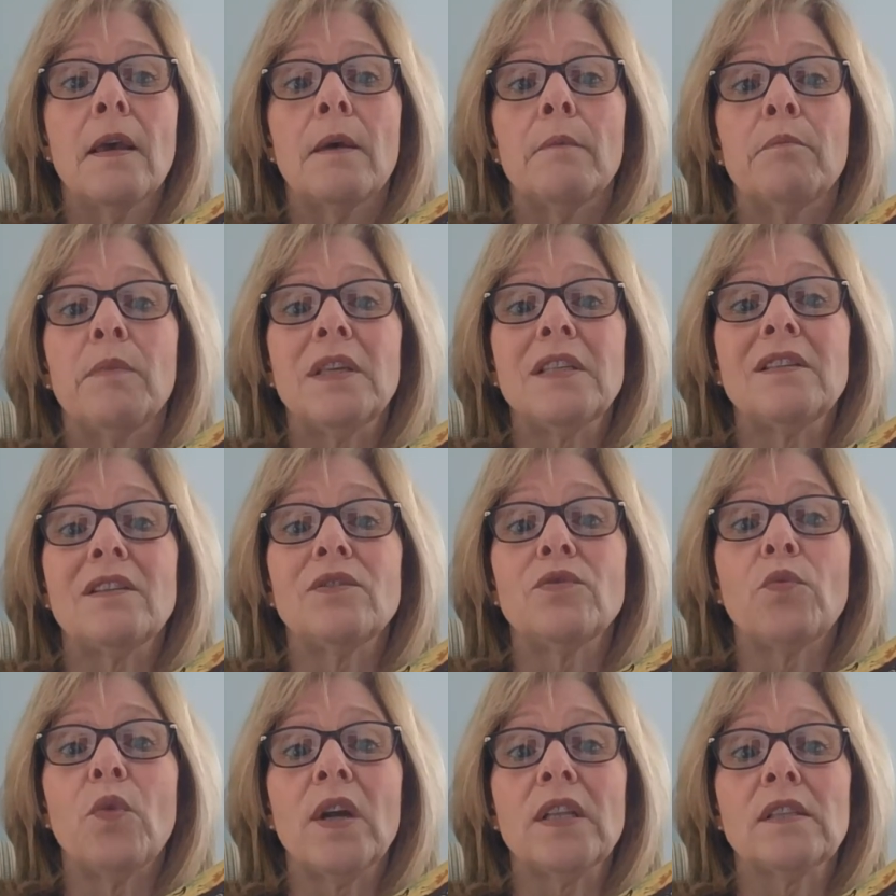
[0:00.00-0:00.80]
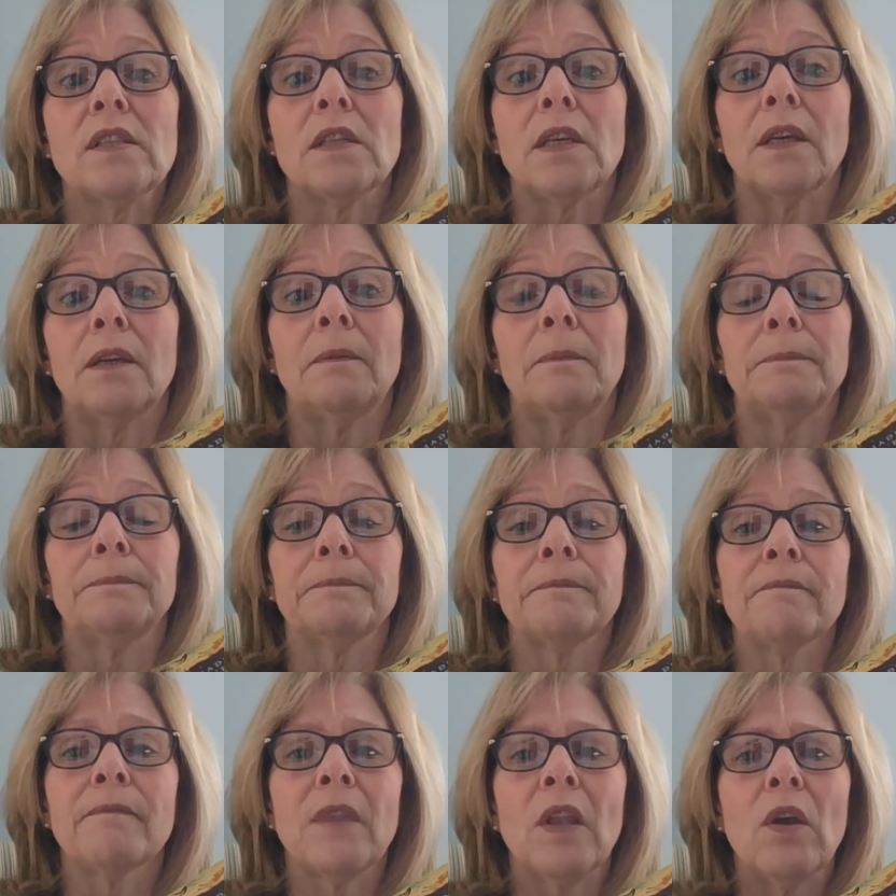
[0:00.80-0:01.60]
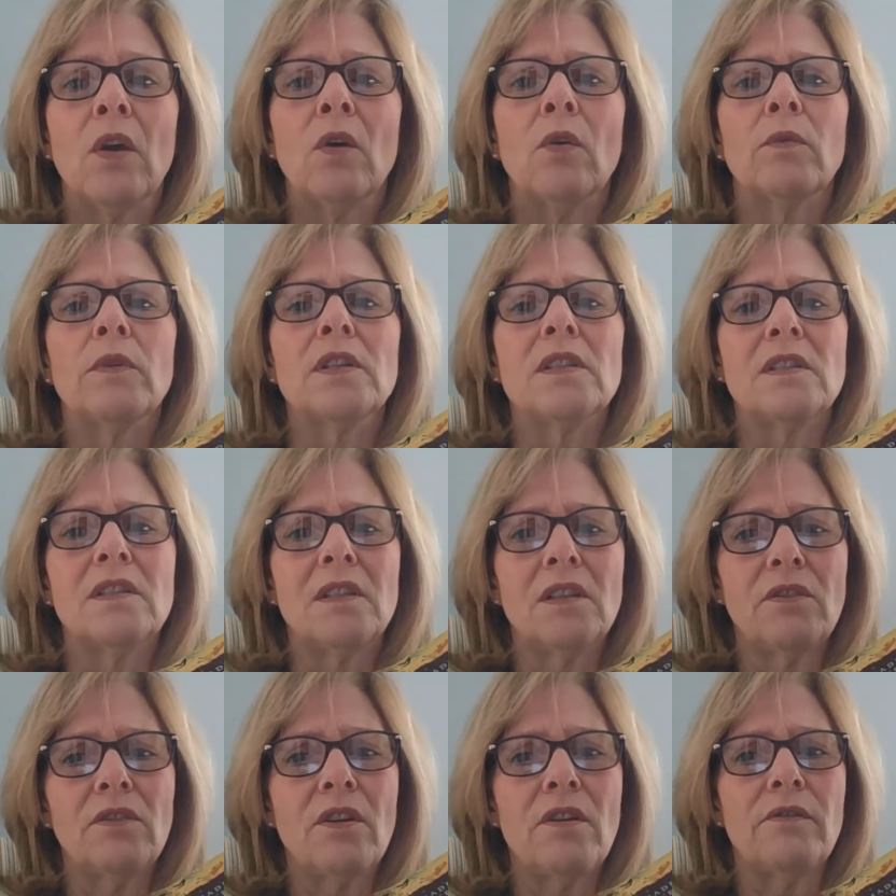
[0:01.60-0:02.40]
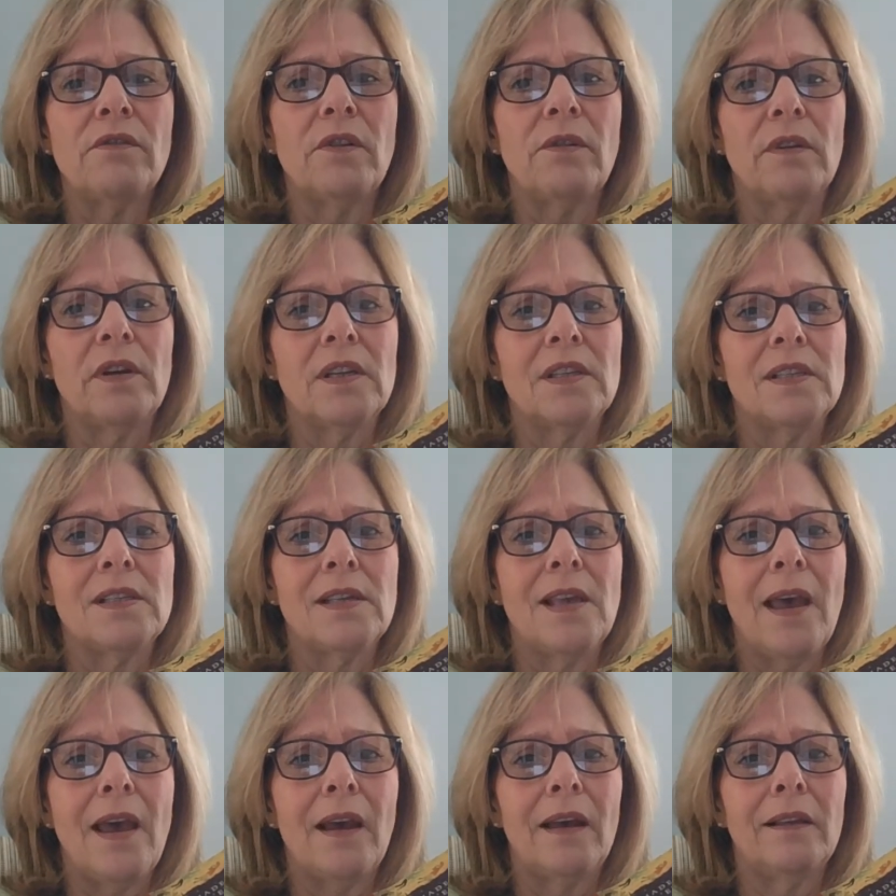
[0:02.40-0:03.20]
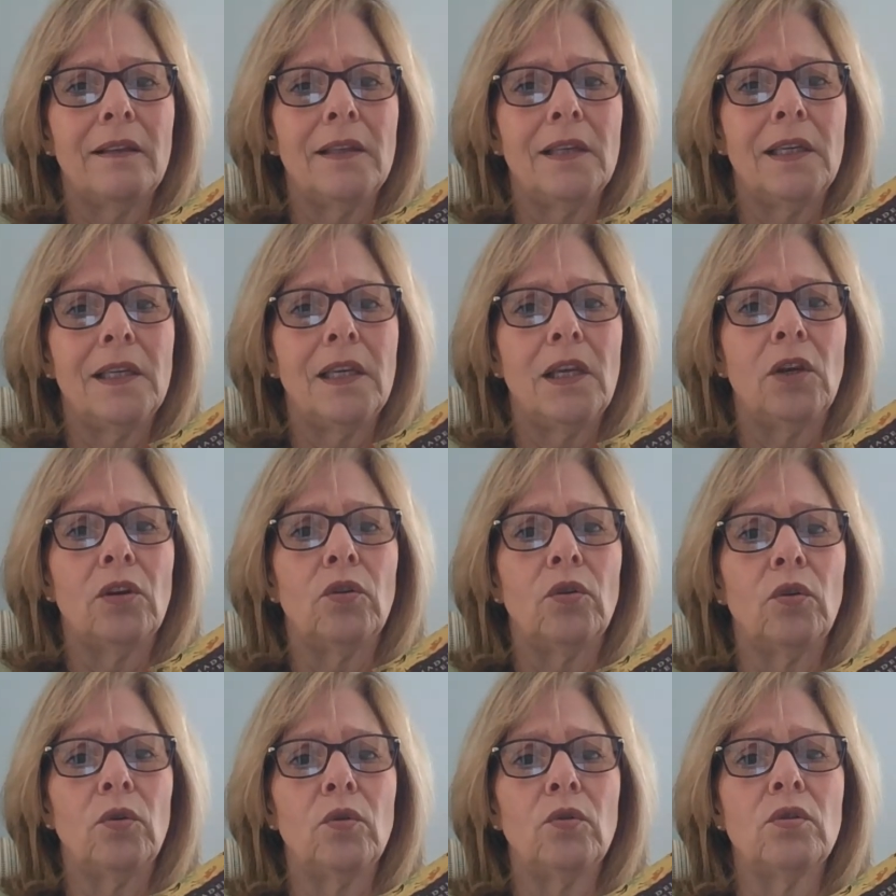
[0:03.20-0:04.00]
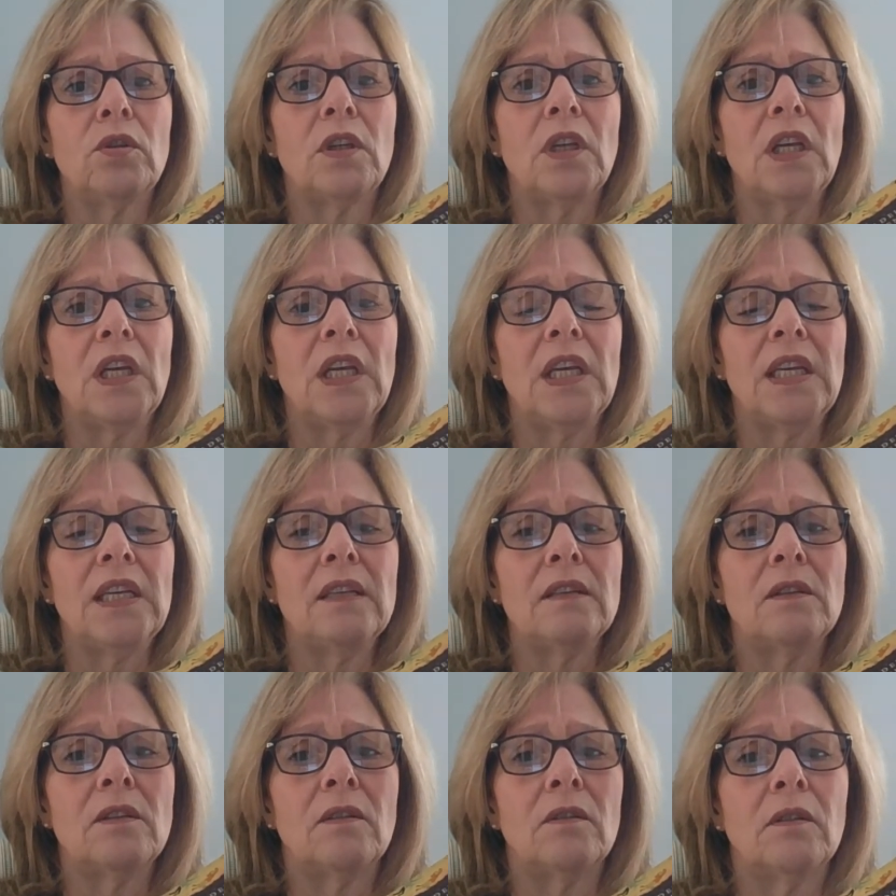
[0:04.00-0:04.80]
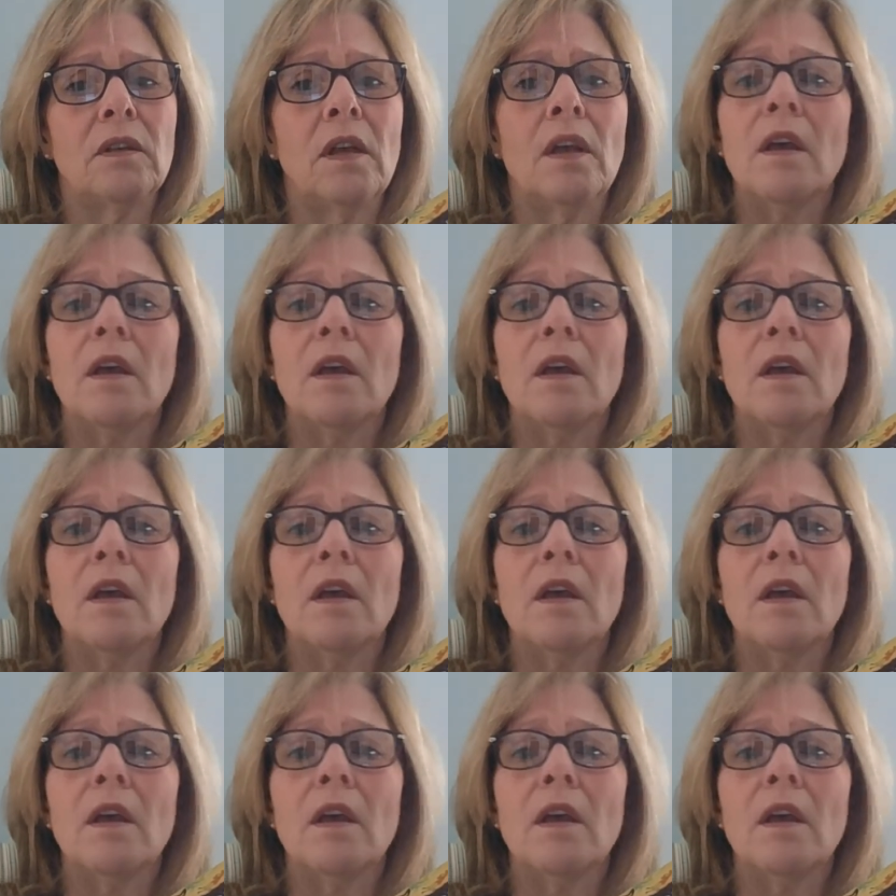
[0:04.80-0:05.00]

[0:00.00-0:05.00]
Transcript: Mrs. Whatsit, we still don't know exactly who she is.